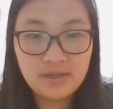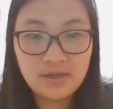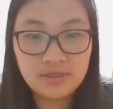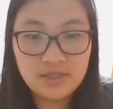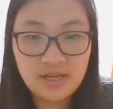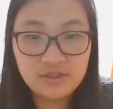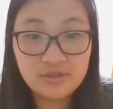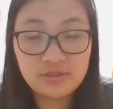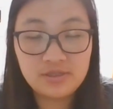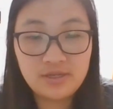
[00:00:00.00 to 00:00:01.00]

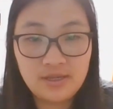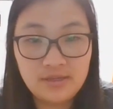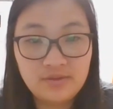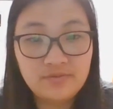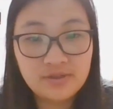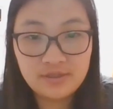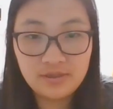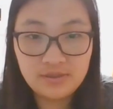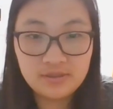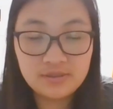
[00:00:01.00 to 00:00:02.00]
challenges and
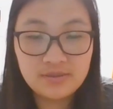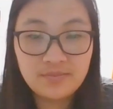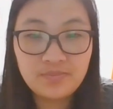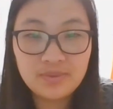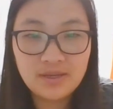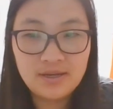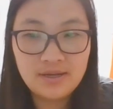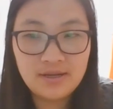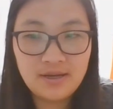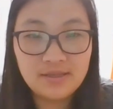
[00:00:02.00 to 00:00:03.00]
difficulties.
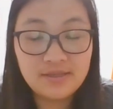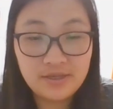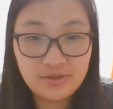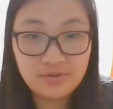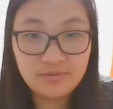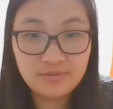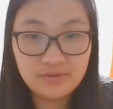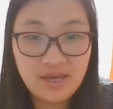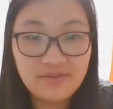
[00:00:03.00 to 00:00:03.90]
Thank you. Have a